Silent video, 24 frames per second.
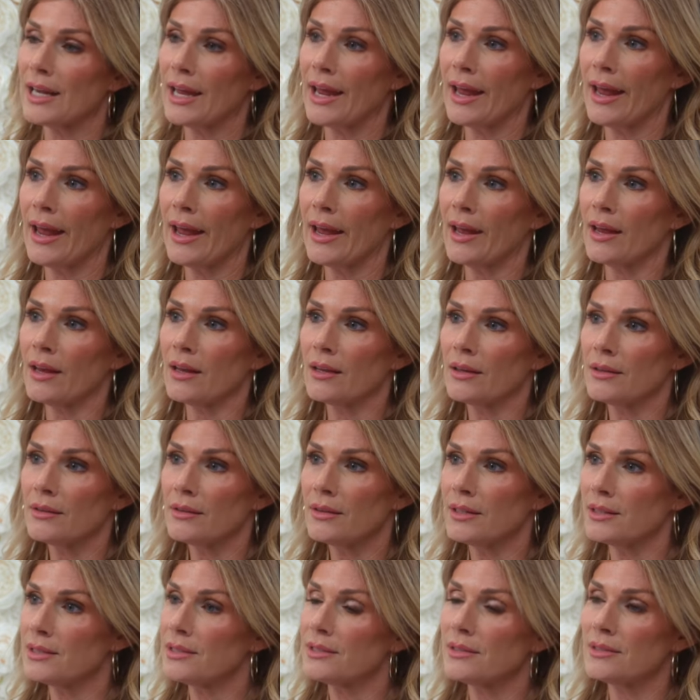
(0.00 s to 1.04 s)
saying
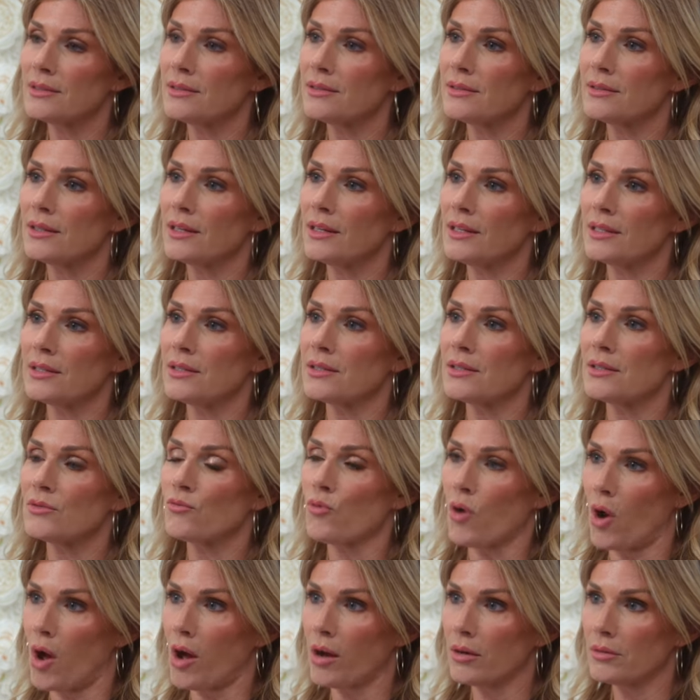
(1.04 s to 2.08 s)
this is she
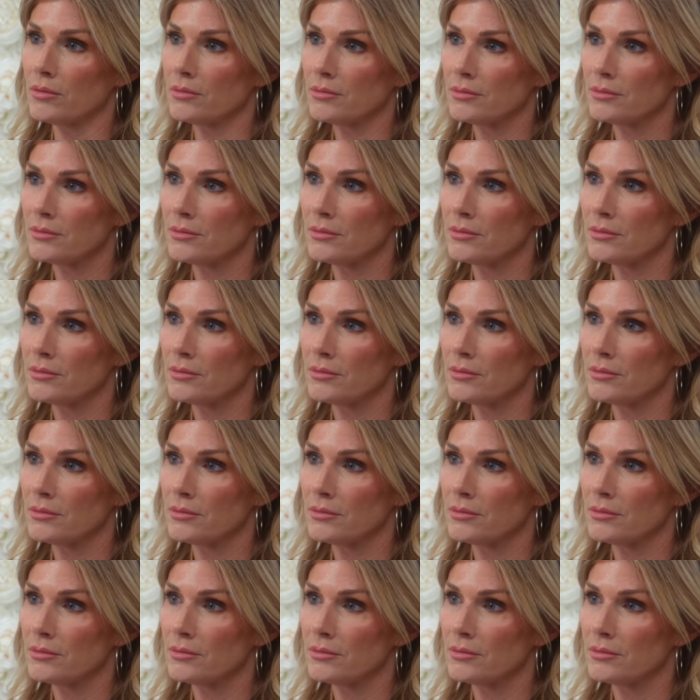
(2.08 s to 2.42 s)
did. wrong